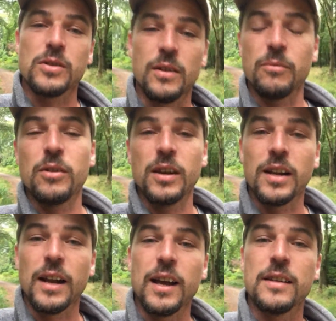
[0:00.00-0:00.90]
So I'm really
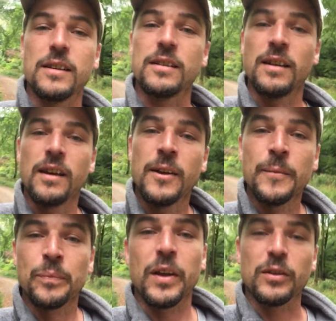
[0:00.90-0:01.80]
glad that
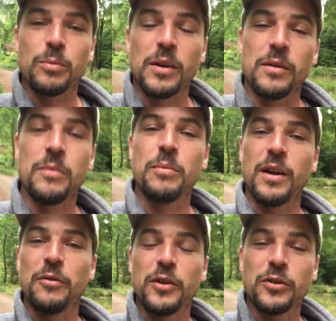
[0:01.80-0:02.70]
that's been
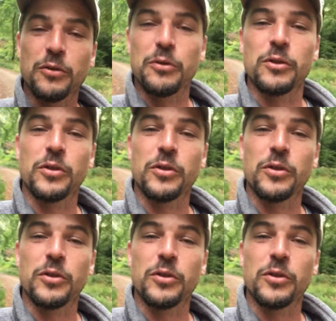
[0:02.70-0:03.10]
beneficial for